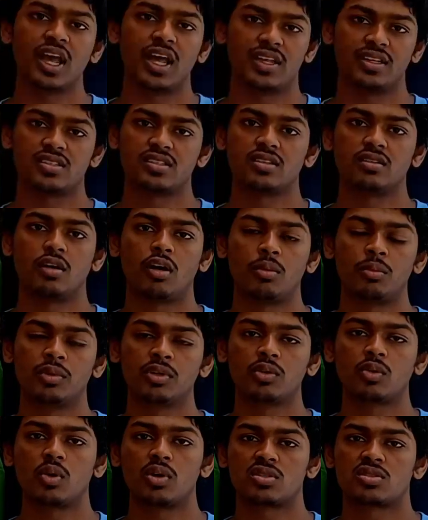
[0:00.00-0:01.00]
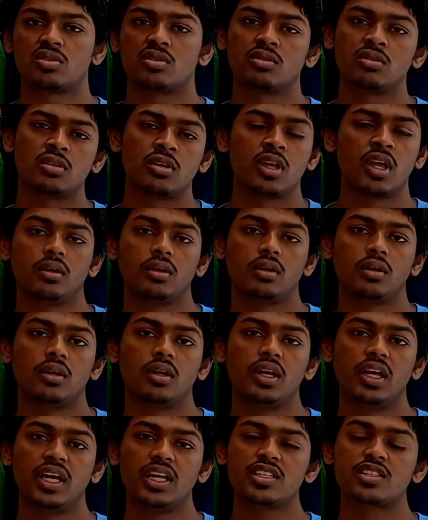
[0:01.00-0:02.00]
as an almond croissant.
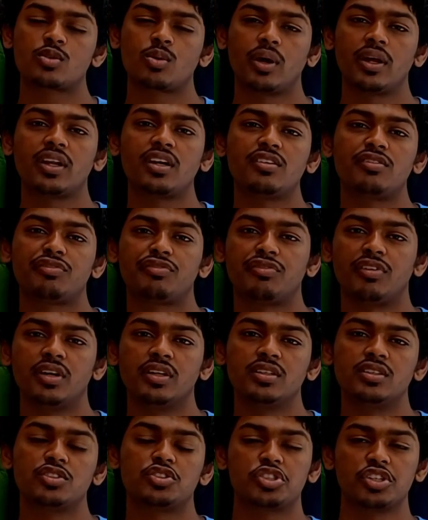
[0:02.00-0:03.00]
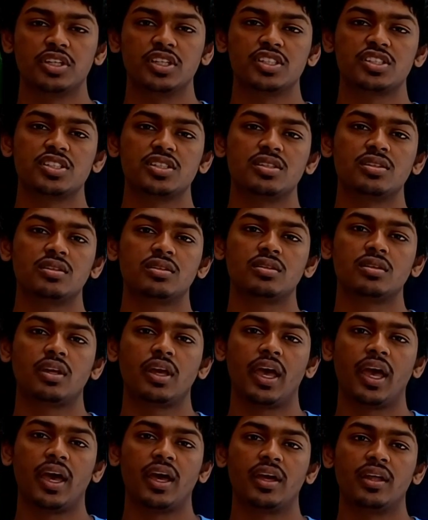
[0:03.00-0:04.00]
It's quite a fun tradition,
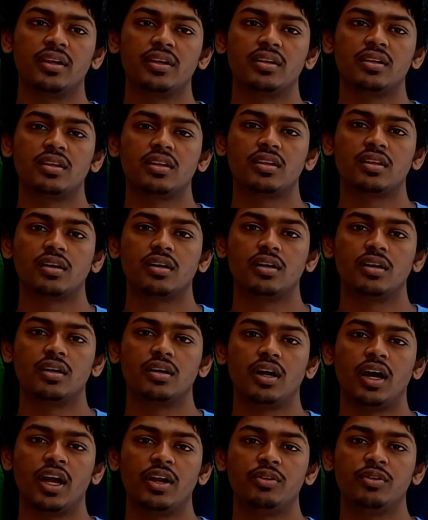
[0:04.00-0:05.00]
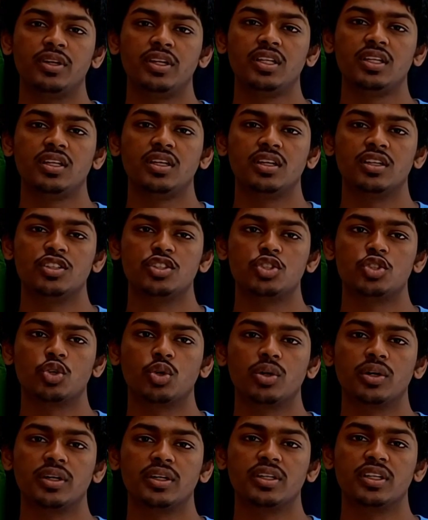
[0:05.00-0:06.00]
and I really
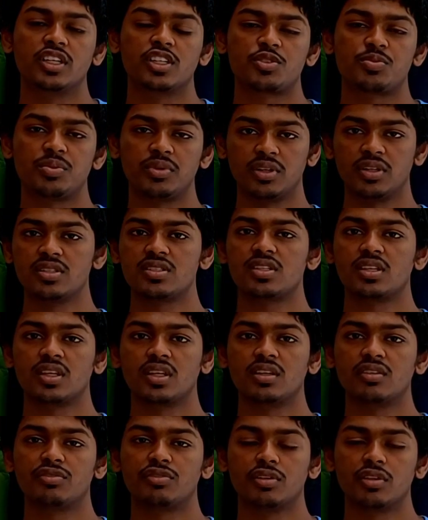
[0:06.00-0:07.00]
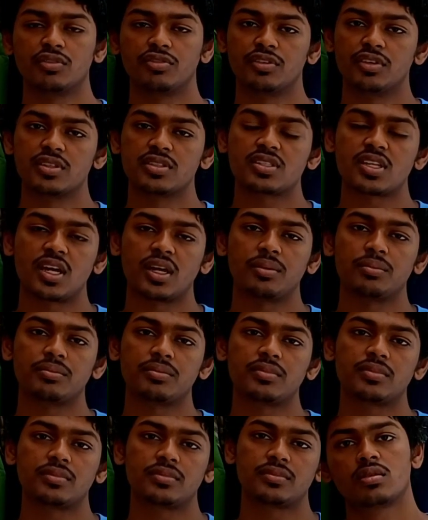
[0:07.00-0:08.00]
enjoyed experiencing it for the first
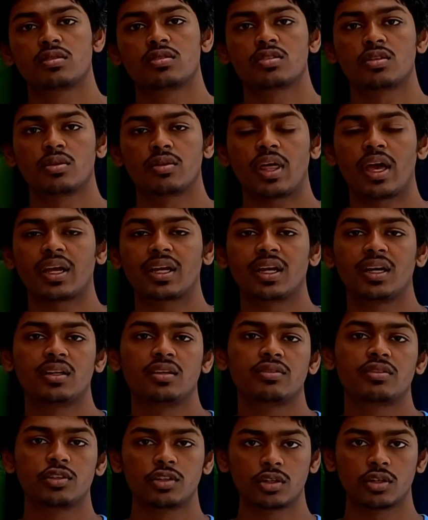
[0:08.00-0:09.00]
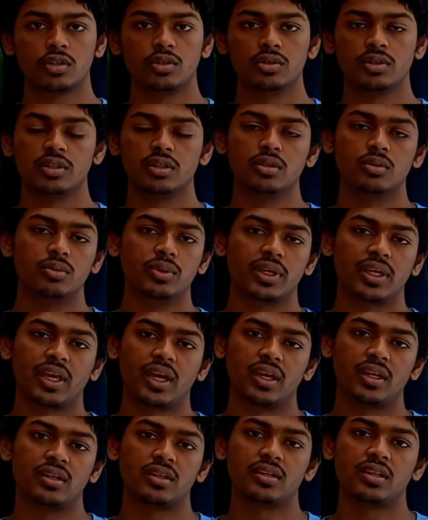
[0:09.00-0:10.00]
time. So that kind of concluded the
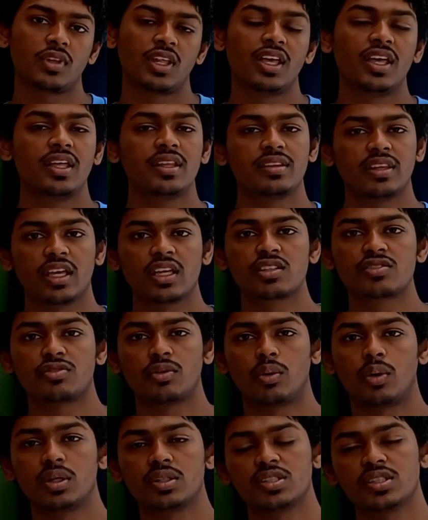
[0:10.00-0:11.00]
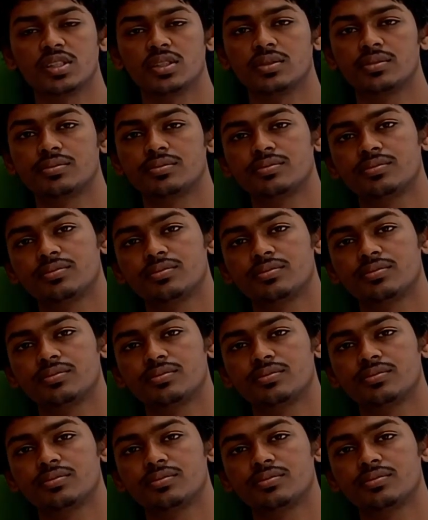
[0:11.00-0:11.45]
weekend. Thanks for watching.